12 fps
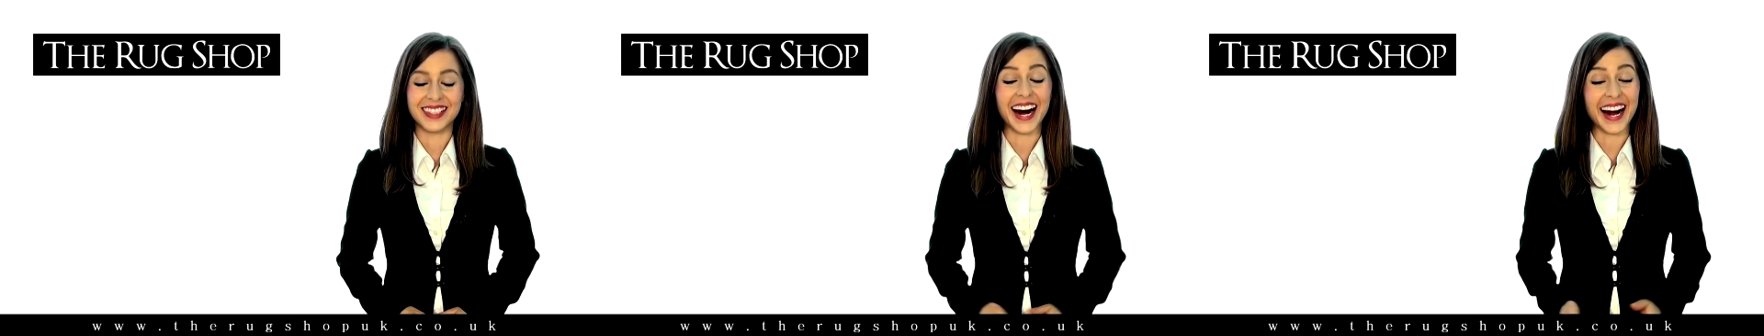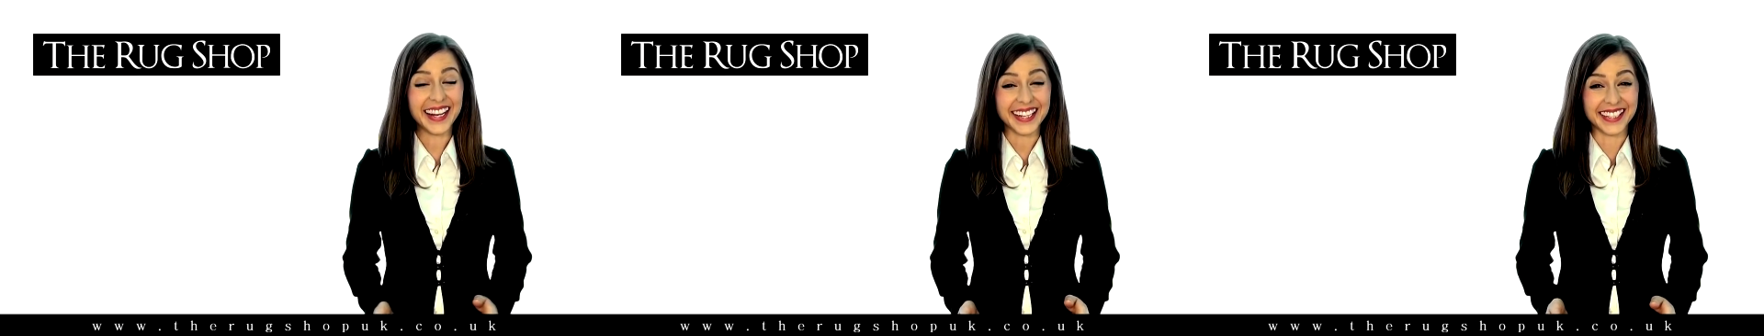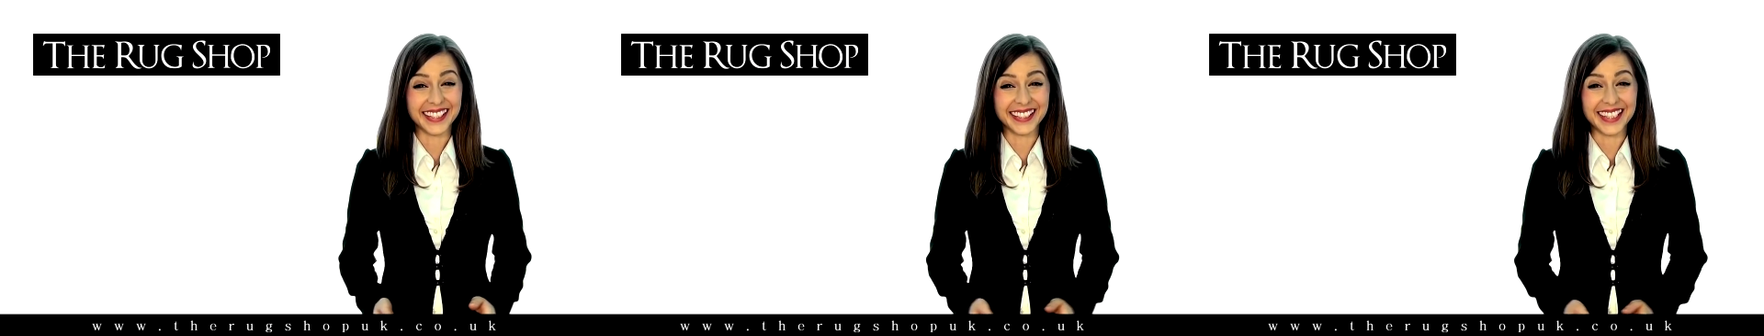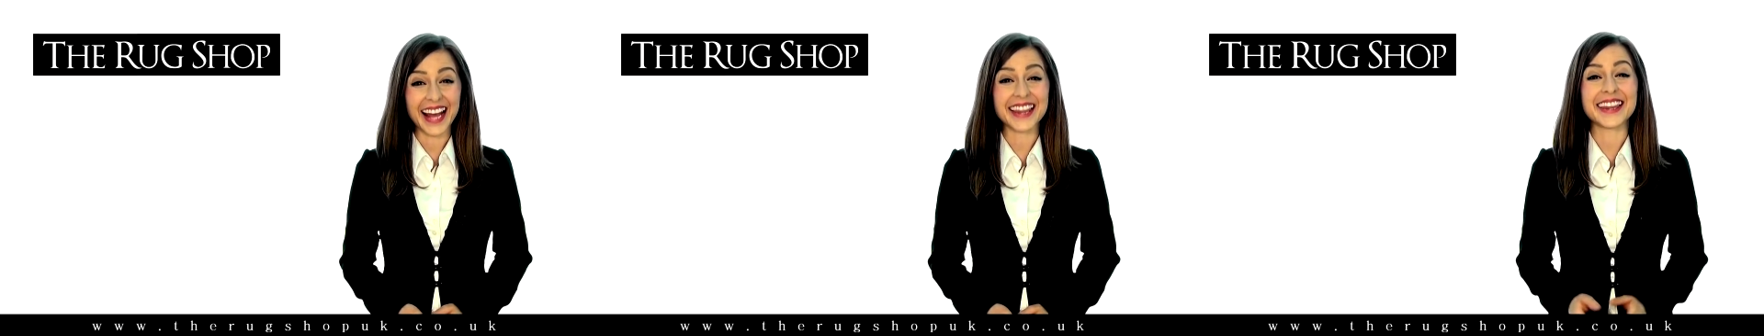Hi,
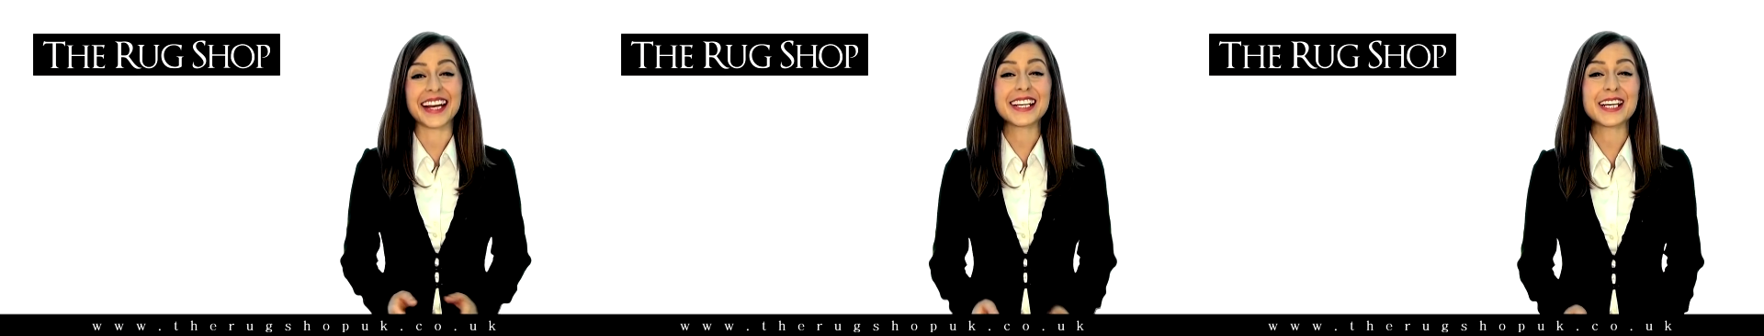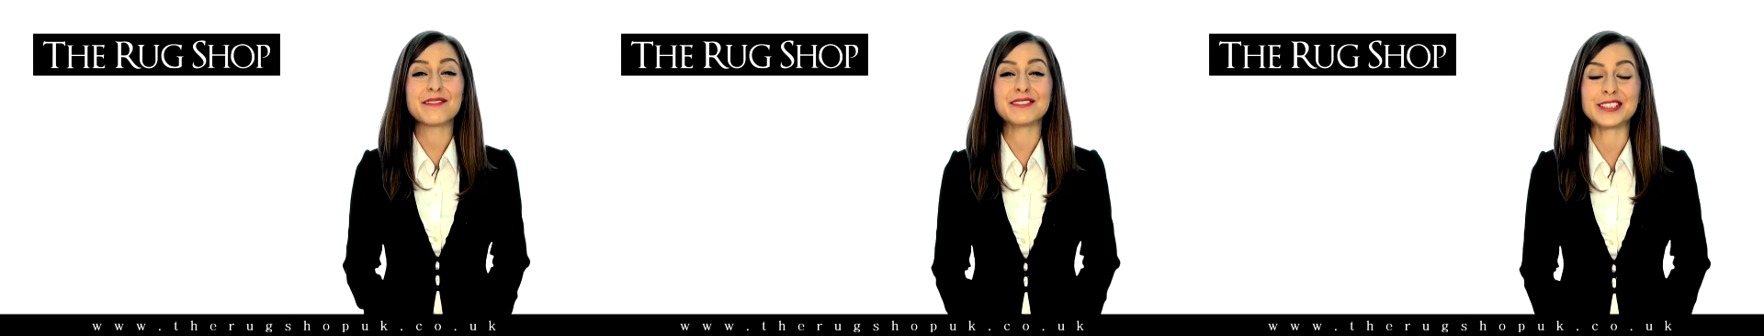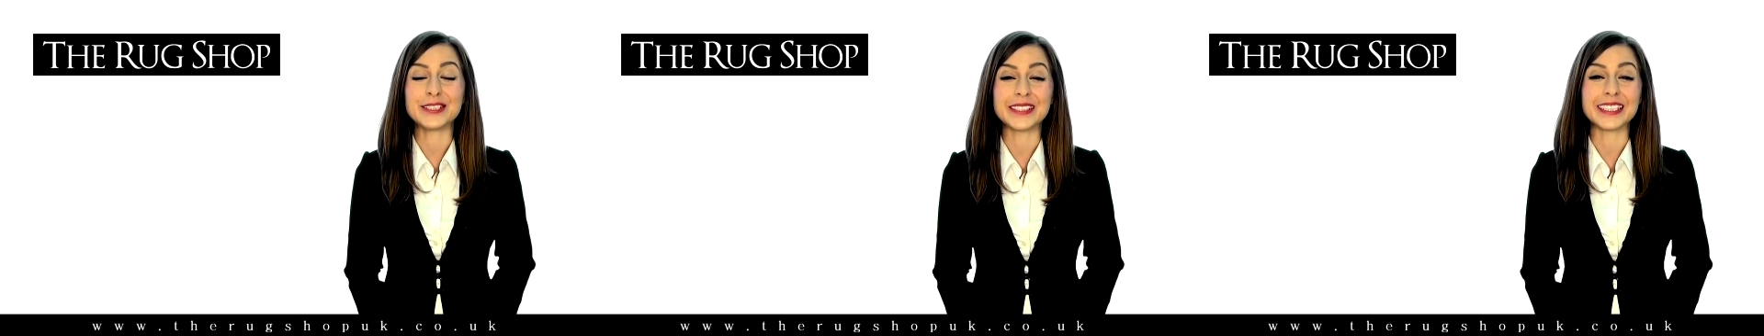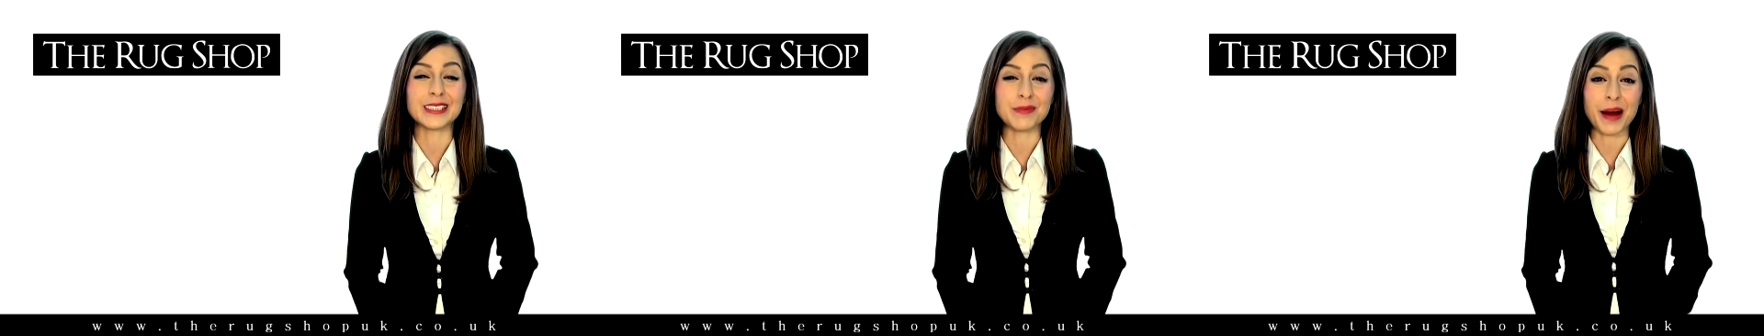and thank you for
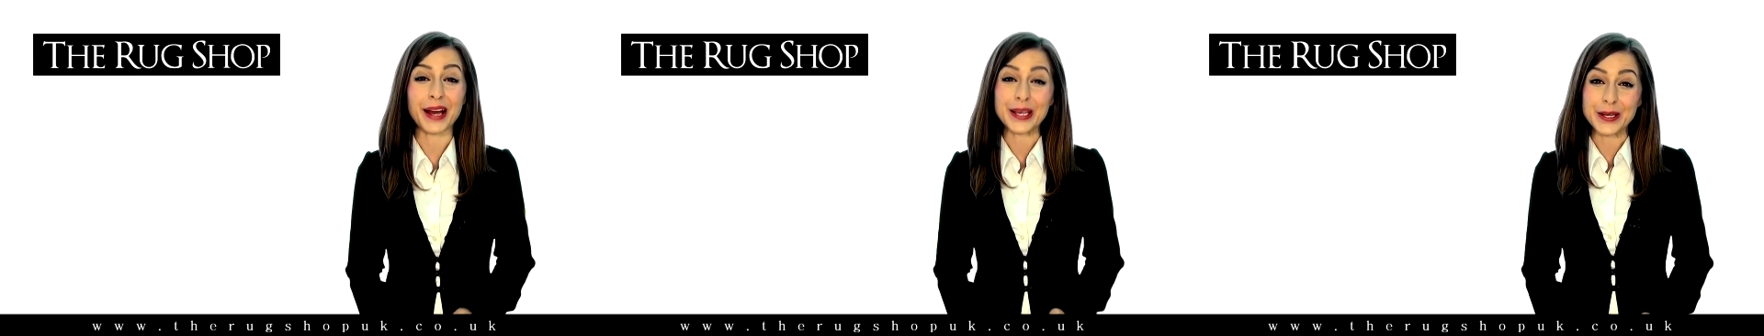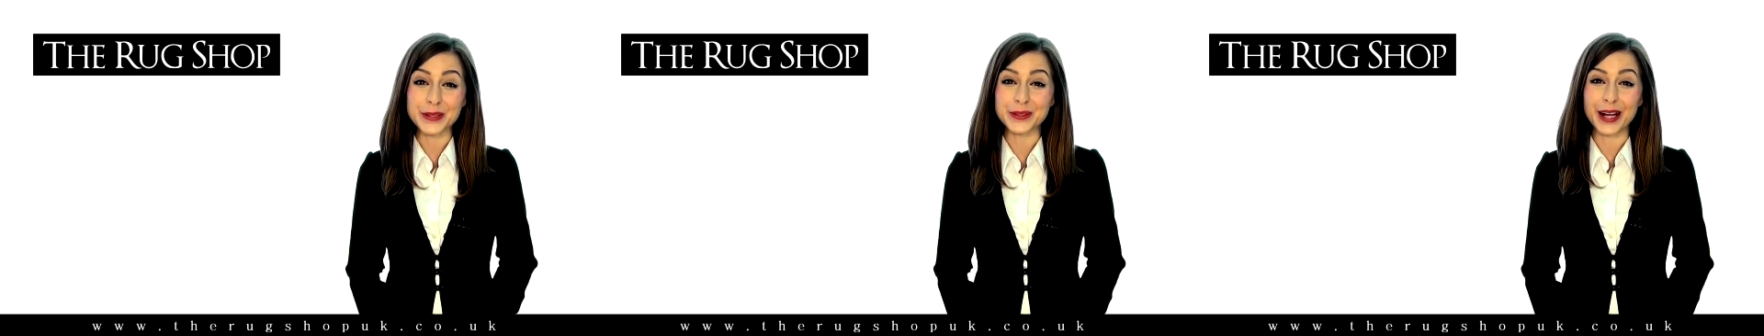choosing to buy your